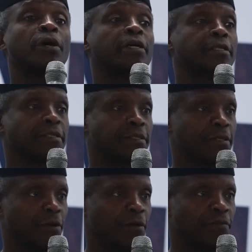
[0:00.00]

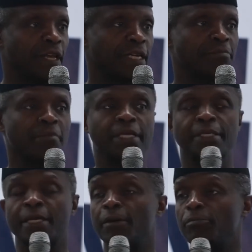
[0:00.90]
words of that
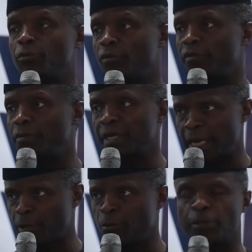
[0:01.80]
Mexican proverb, and
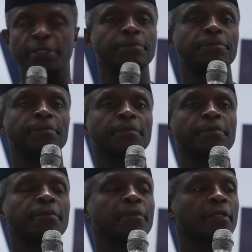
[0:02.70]
I quote,
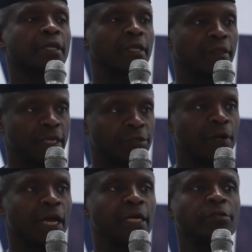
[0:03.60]
they
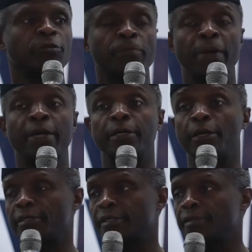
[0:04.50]
tried to bury
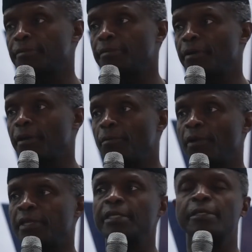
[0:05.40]
us,
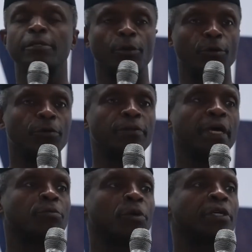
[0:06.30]
but they didn't know
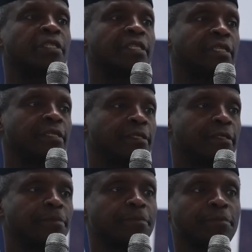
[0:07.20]
that we were seeds.